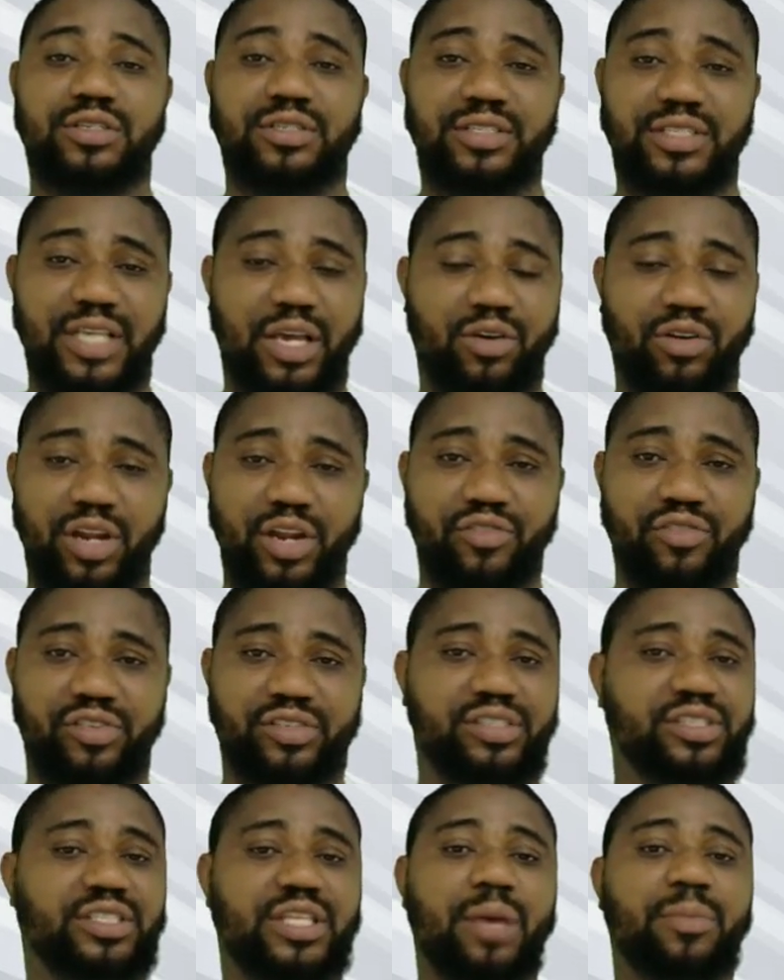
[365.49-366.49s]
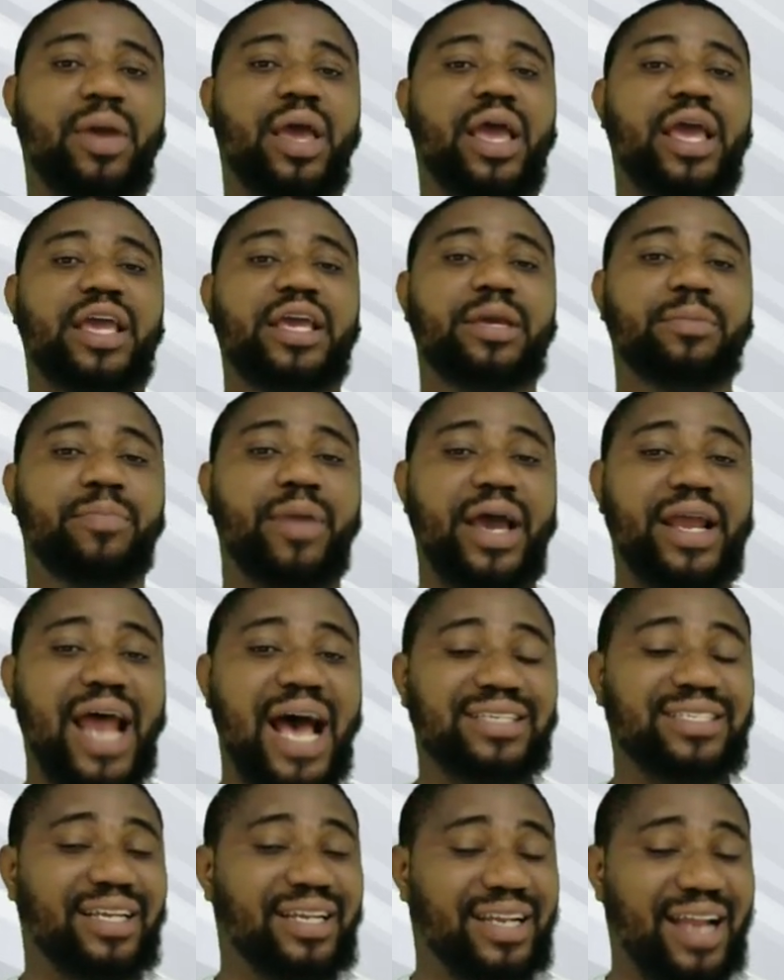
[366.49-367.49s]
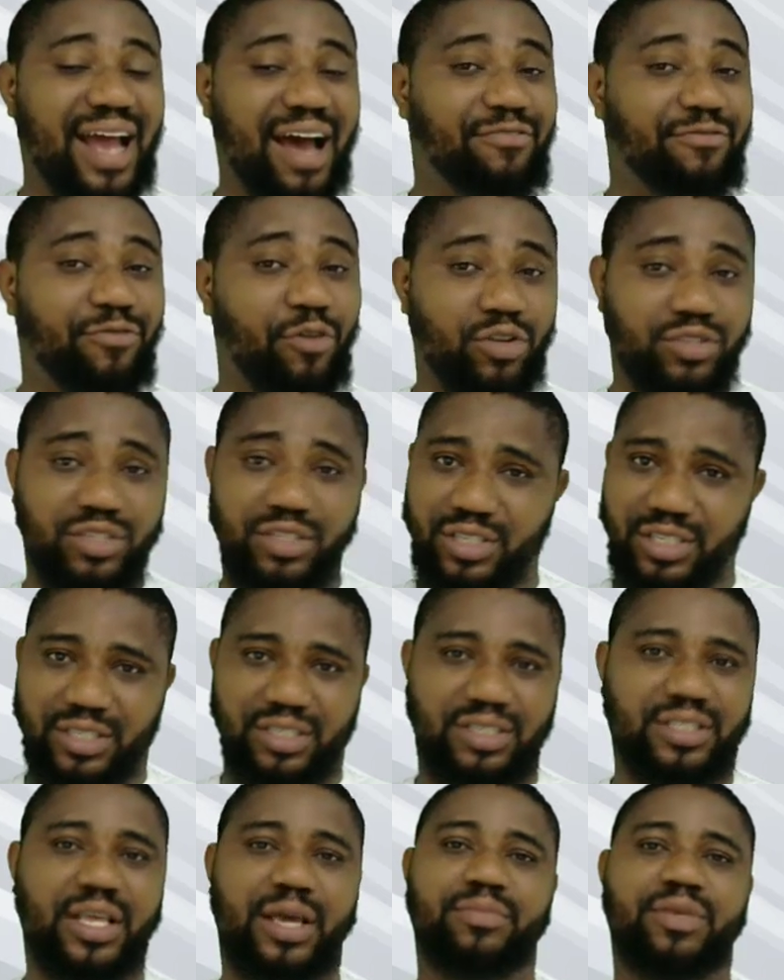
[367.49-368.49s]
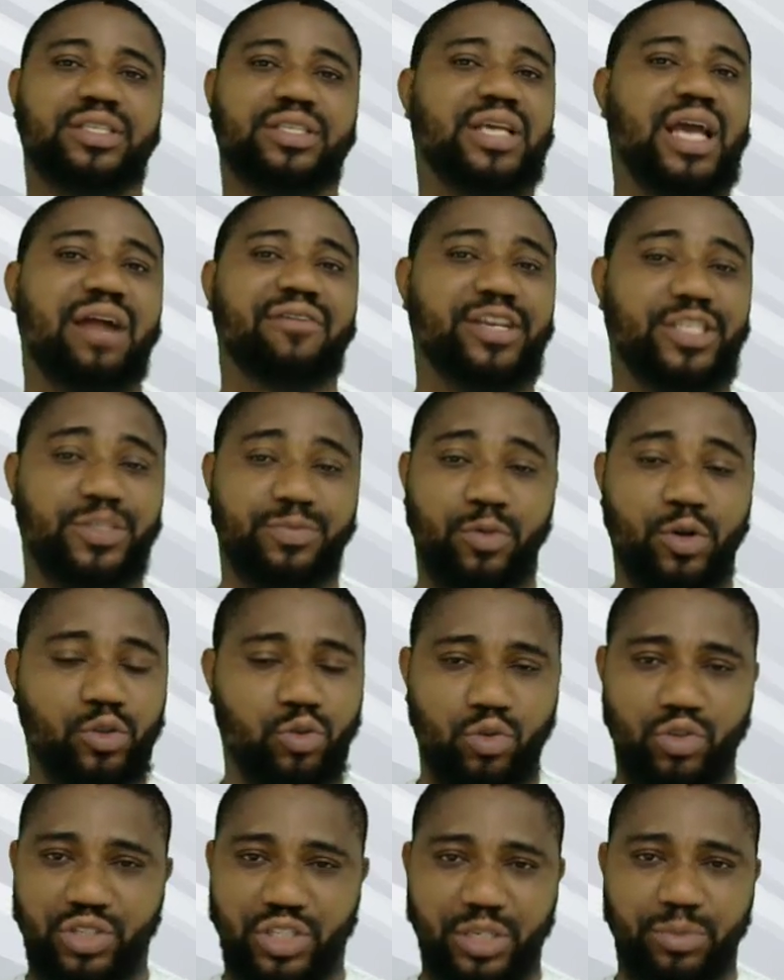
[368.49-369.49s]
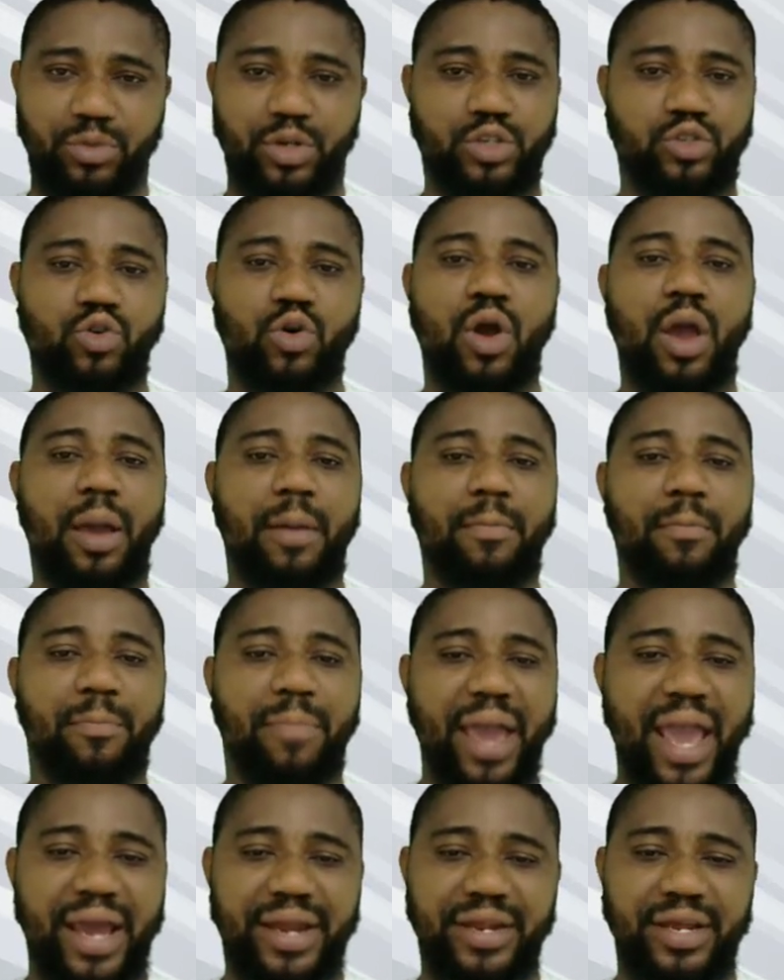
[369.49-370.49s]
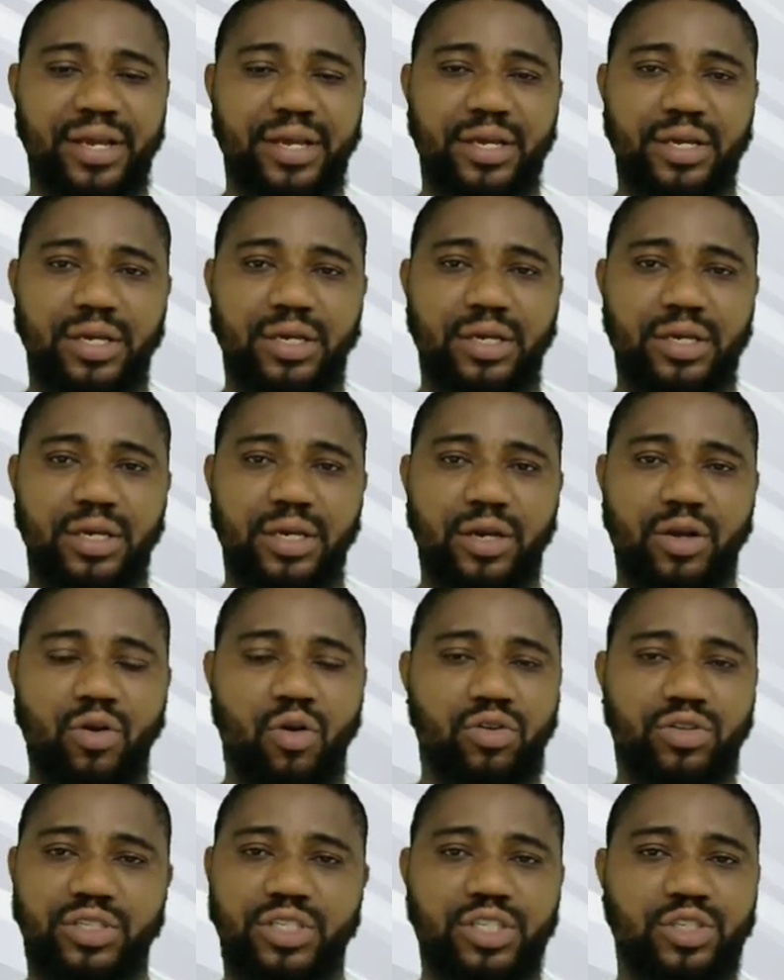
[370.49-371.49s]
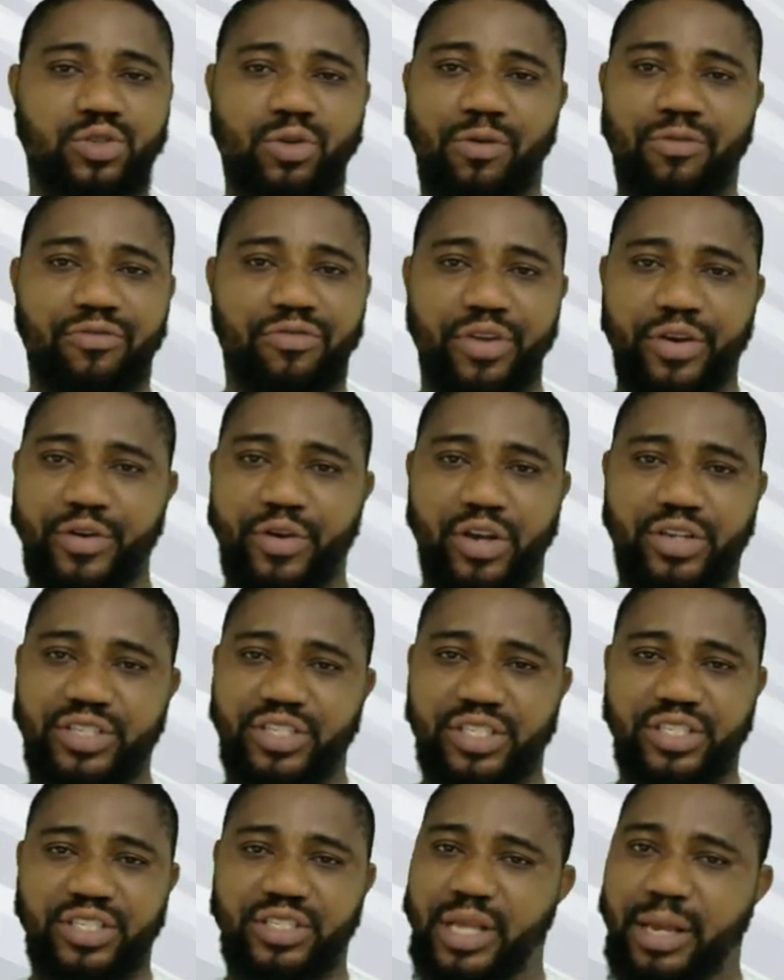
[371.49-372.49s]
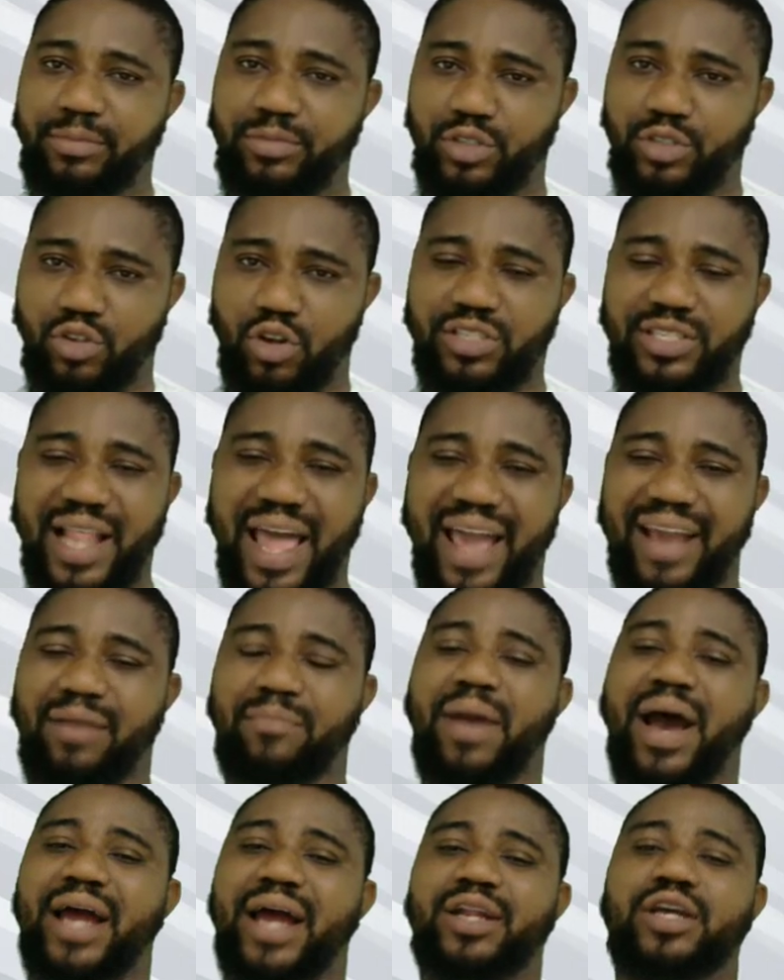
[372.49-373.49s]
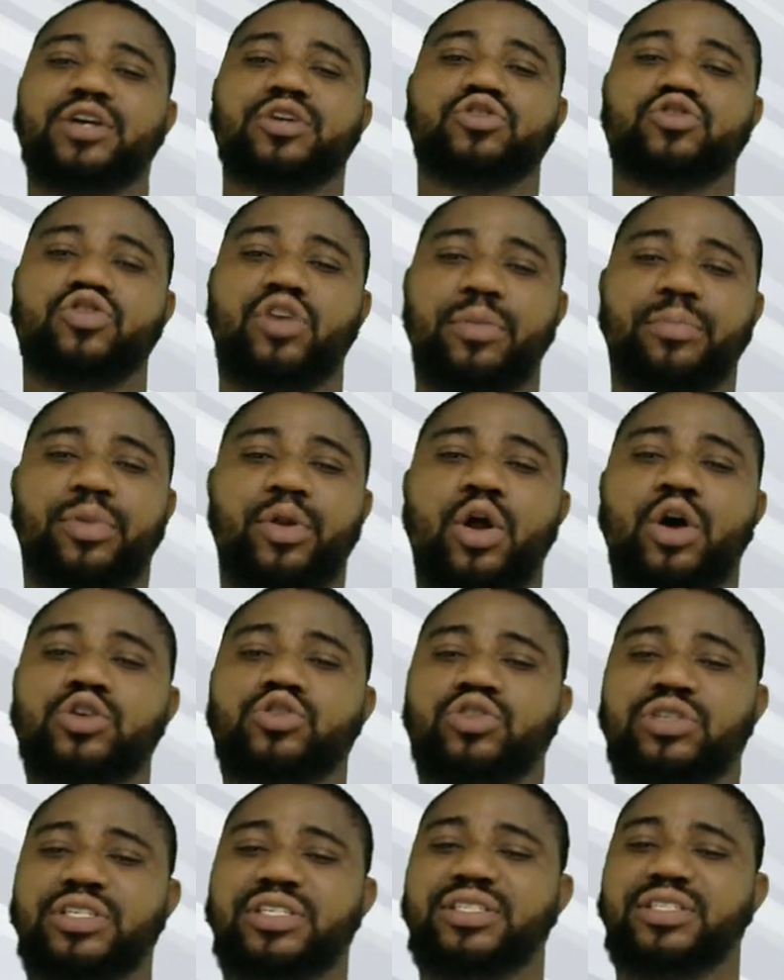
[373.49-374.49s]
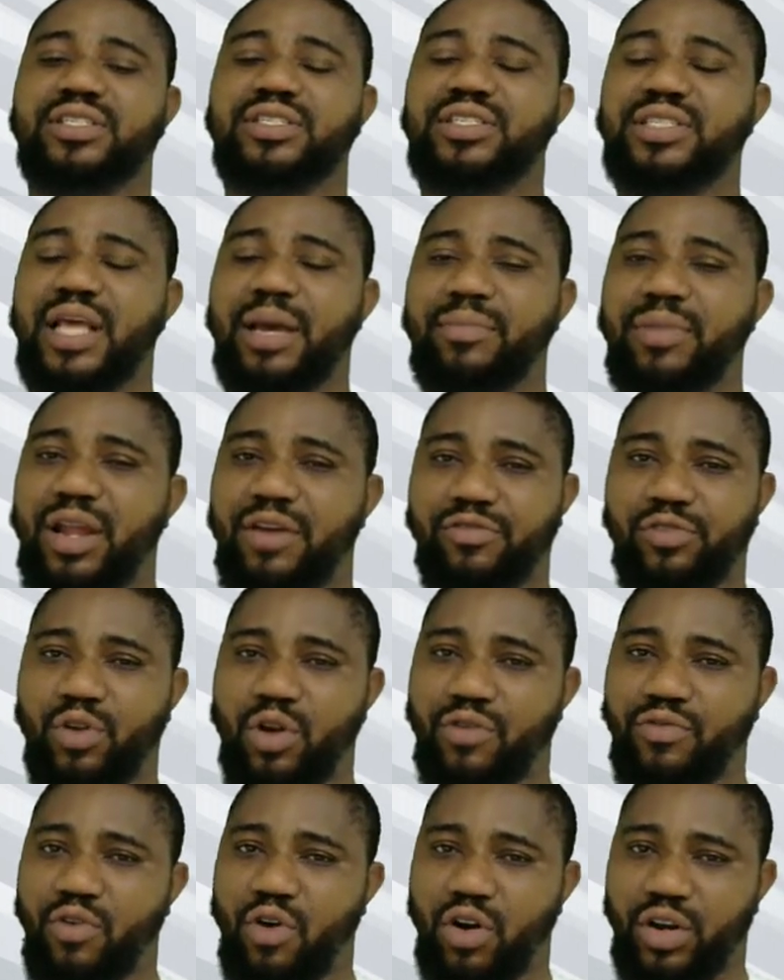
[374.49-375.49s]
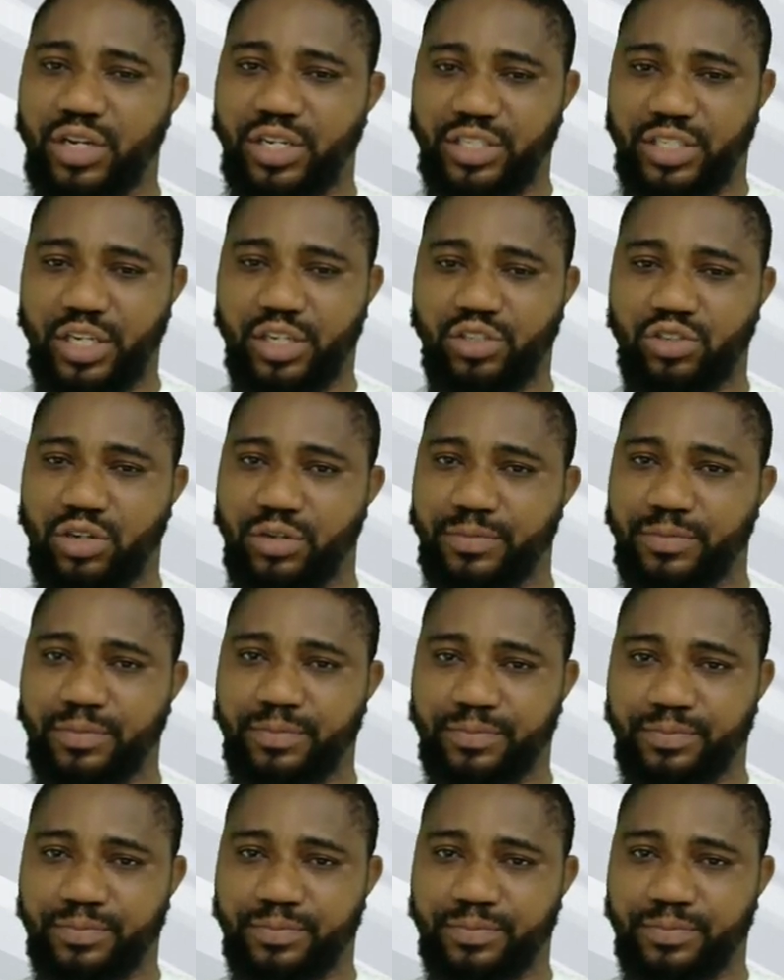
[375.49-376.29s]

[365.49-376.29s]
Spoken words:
Circulatory system. A bird has a nervous system. It can respond to stimuli. So bird consists of various systems, just like man. So it belongs to the system level of organization.